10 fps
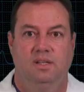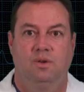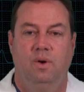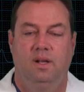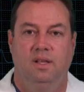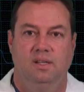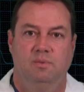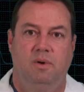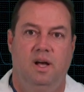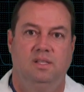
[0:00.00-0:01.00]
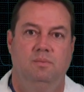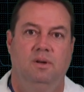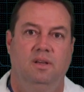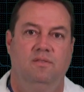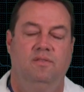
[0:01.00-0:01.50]
as quickly as
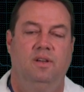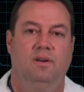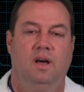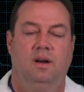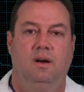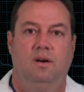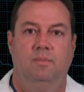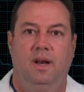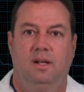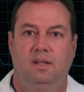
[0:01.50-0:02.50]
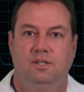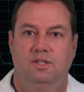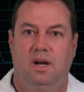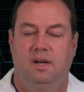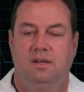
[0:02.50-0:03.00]
possible if they're not automatically
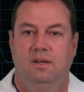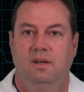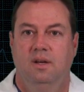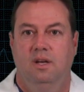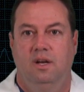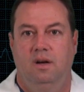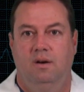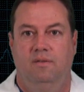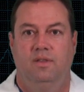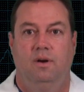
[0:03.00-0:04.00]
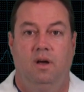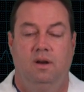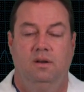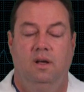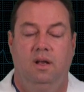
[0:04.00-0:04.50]
shocked uh, or if they're
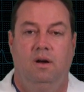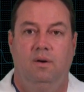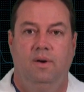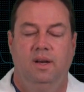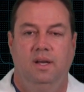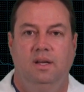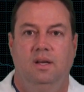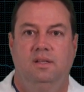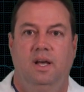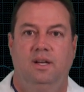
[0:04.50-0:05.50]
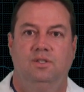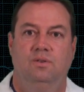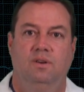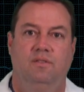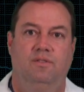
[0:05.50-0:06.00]
not already attached
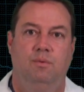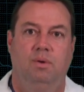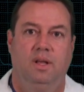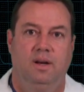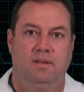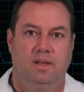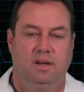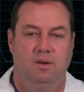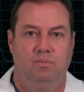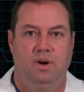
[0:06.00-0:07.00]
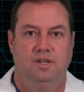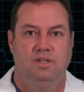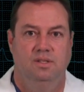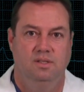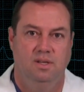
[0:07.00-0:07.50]
to a defibrillator, then
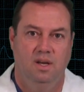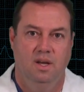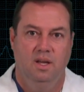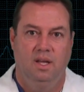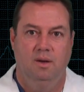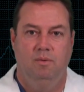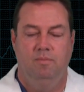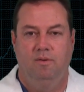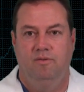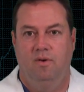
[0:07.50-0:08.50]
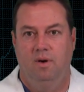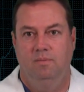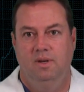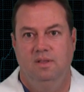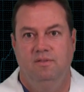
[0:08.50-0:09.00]
compressions can be
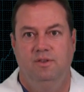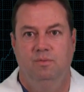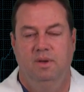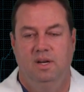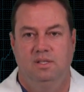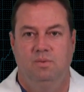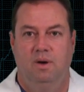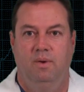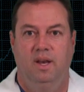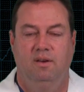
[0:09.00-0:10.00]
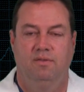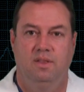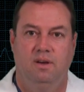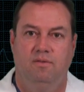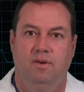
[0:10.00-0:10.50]
performed in the few minutes while waiting for
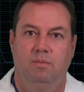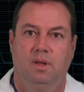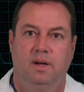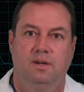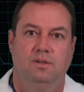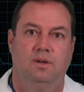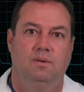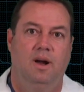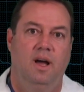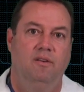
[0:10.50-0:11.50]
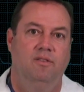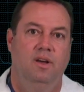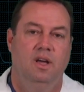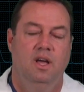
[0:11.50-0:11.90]
the defibrillator to arrive.